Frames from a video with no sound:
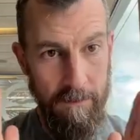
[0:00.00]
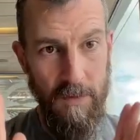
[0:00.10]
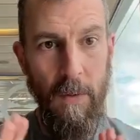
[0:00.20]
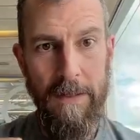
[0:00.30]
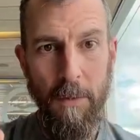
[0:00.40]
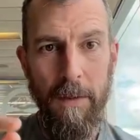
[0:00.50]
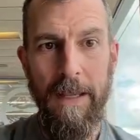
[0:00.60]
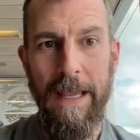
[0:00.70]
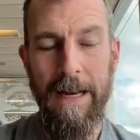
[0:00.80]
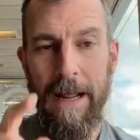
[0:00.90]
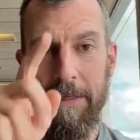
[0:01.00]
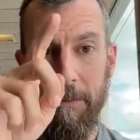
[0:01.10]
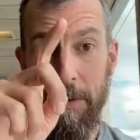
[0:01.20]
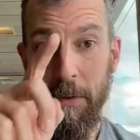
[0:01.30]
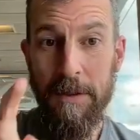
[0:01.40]
So I totally get the
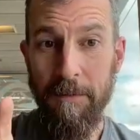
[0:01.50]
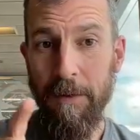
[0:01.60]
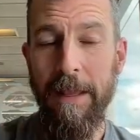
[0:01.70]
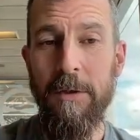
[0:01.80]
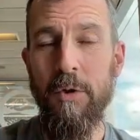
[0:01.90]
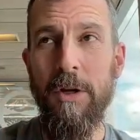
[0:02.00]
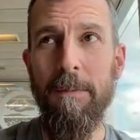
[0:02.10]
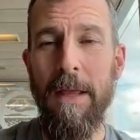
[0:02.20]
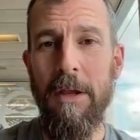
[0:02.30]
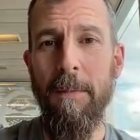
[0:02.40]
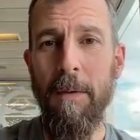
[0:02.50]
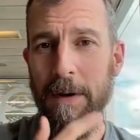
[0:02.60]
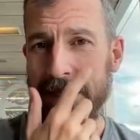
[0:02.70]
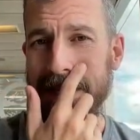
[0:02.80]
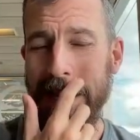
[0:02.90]
recursive relationship that you might
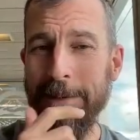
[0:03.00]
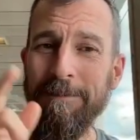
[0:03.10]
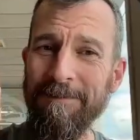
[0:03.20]
want to say,